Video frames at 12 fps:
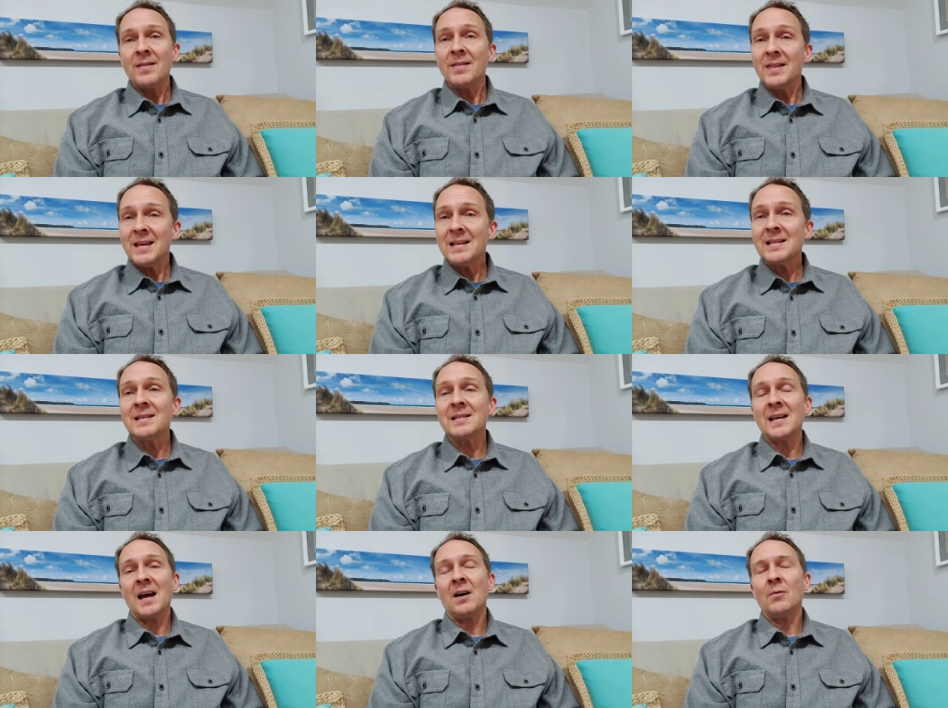This
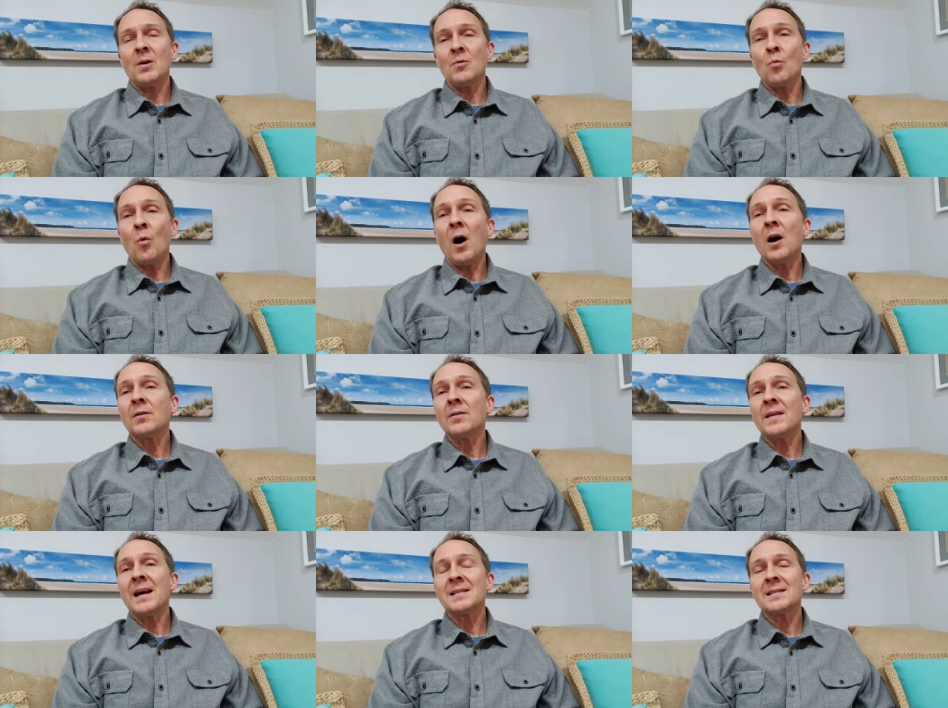is how we
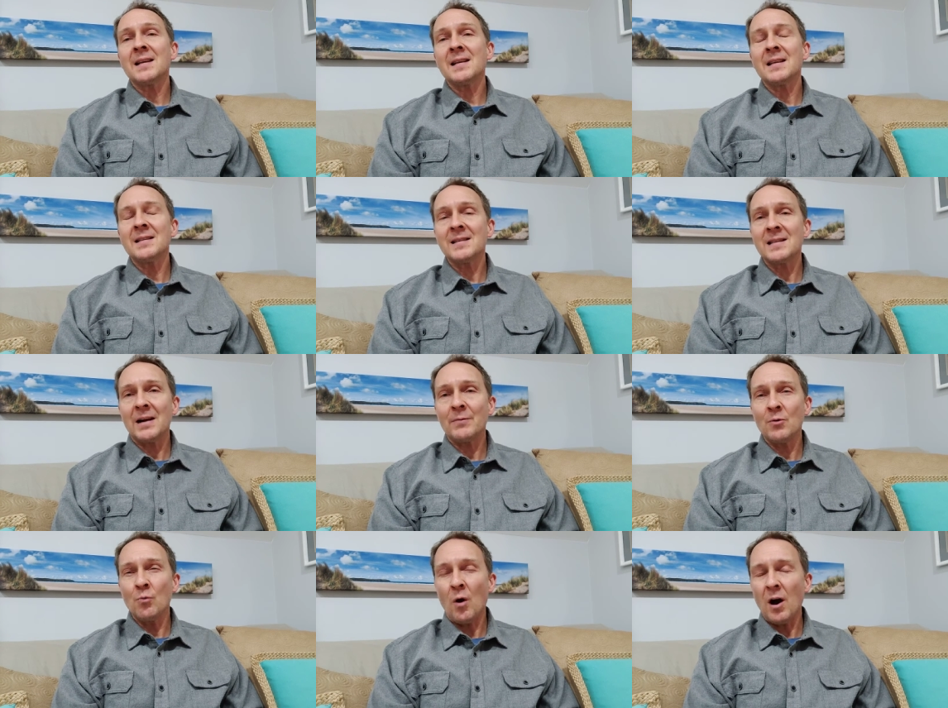water that seed. This is how
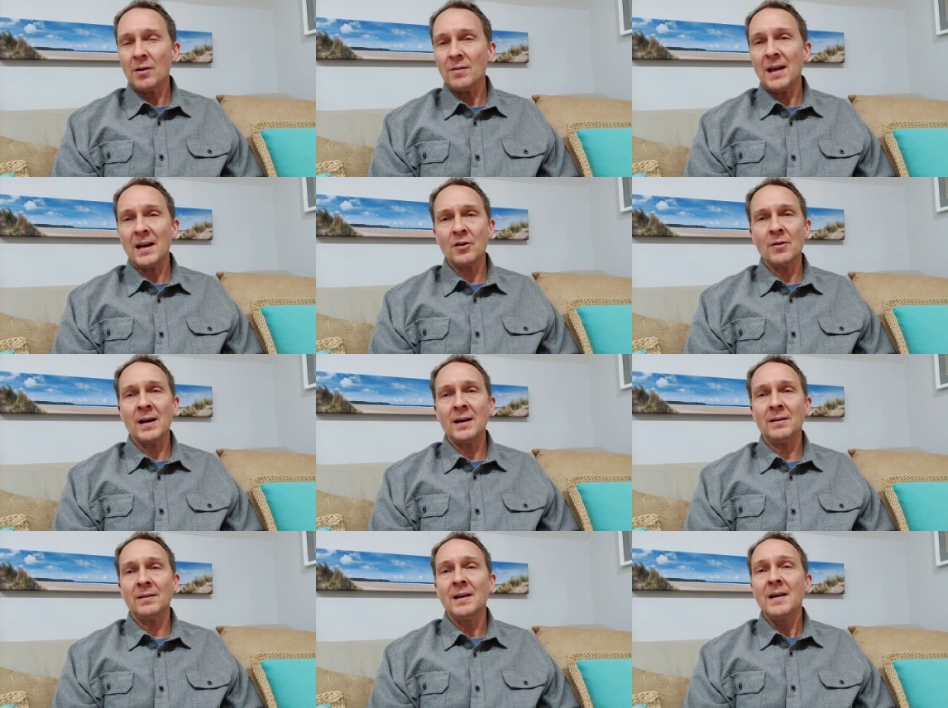we water that
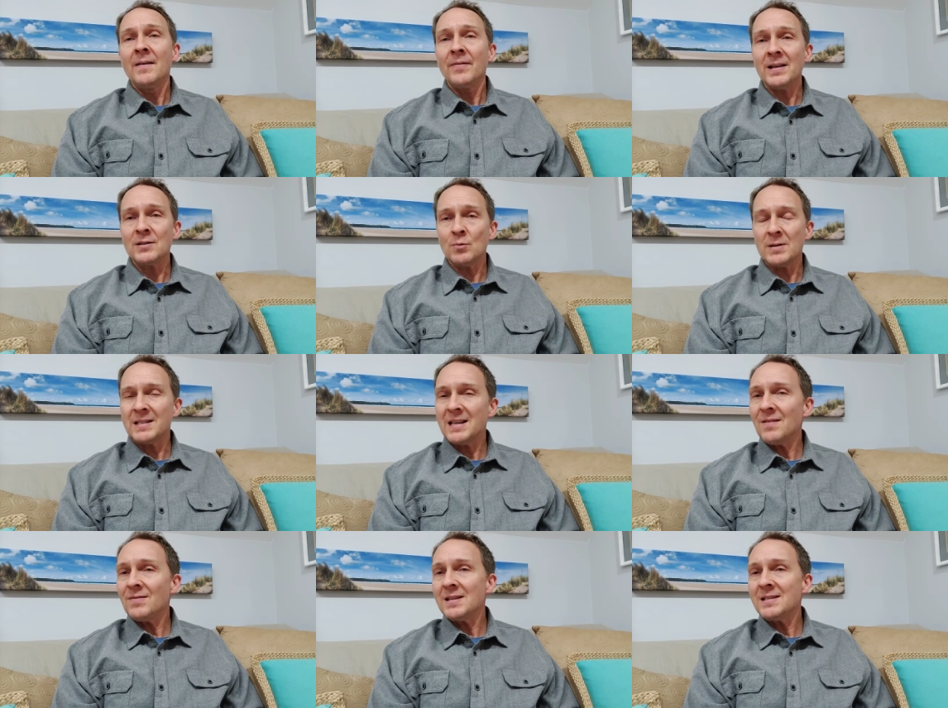ground that's
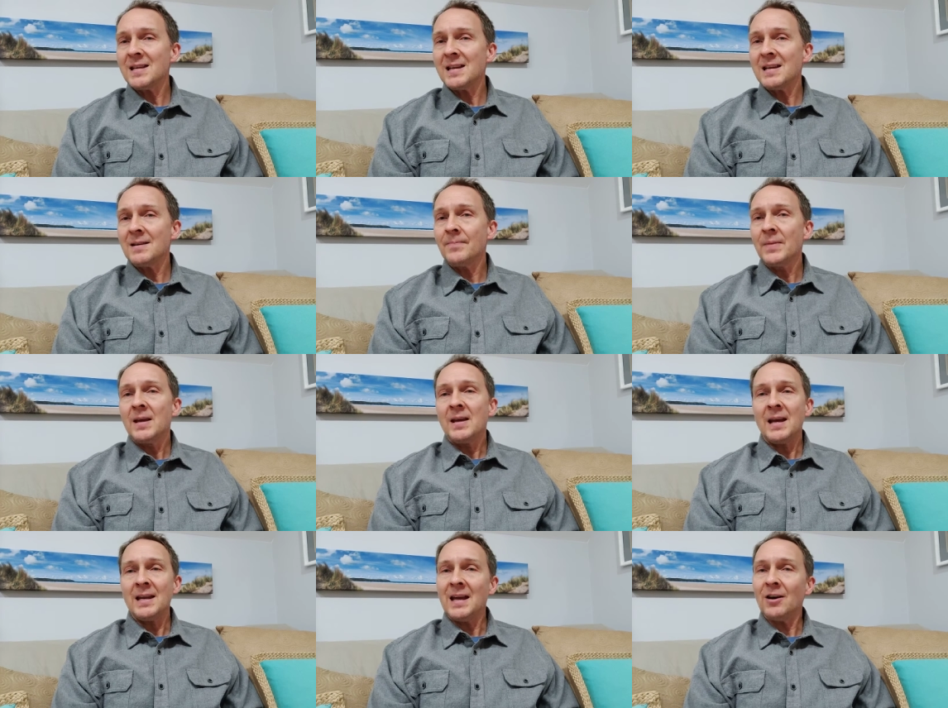received the seed
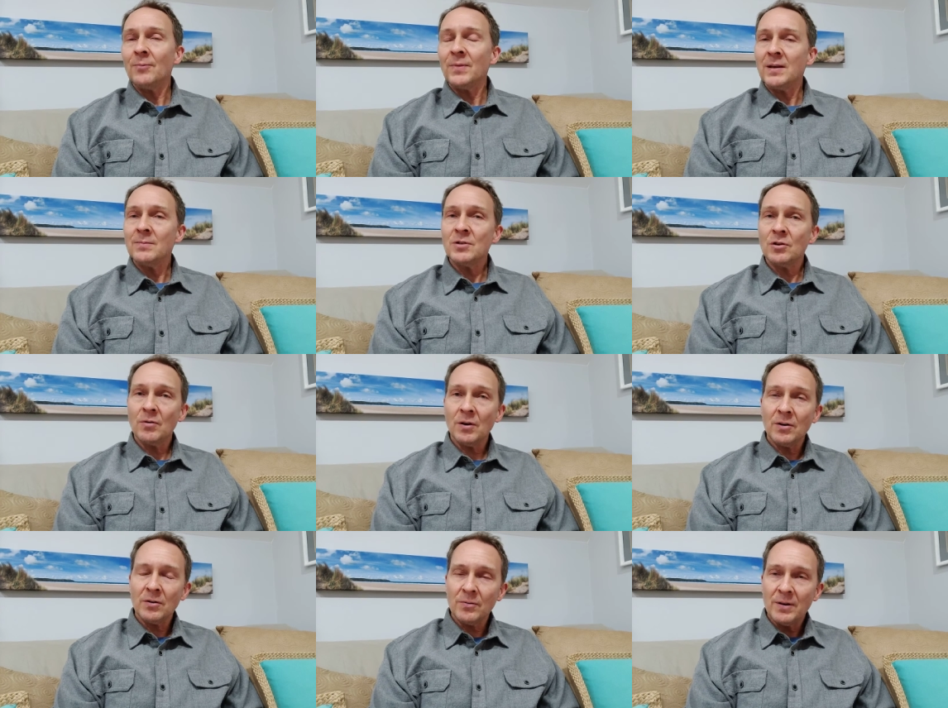and help them to
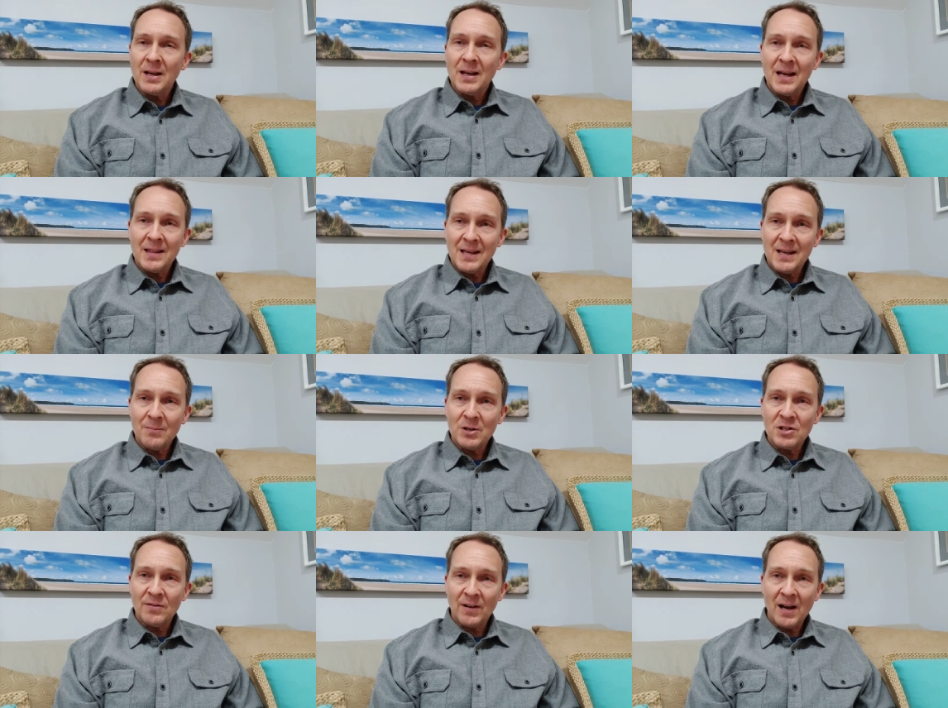grow in the
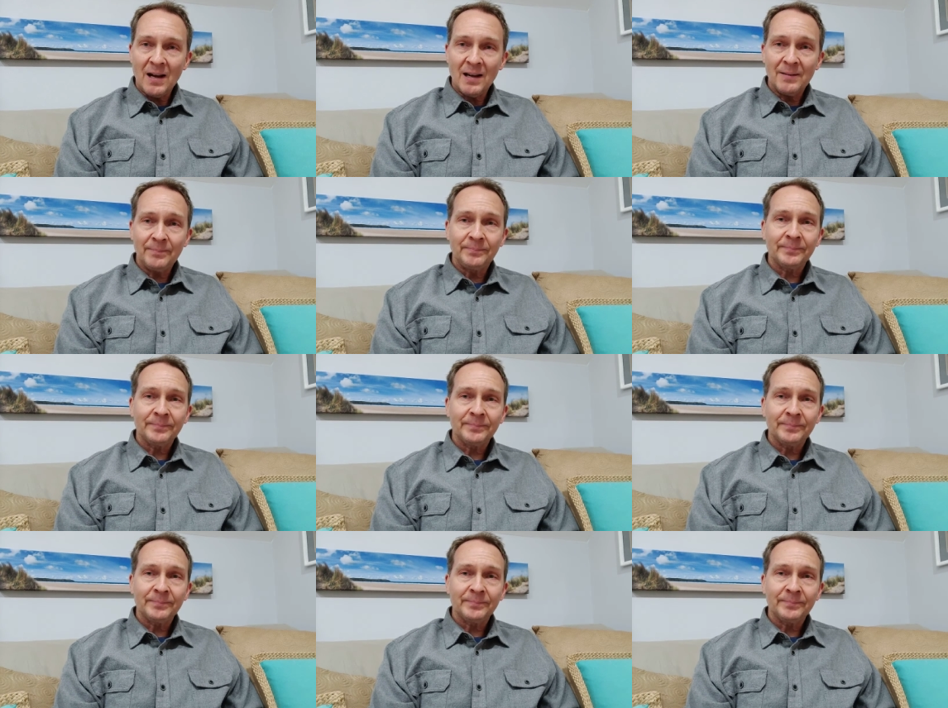image of God.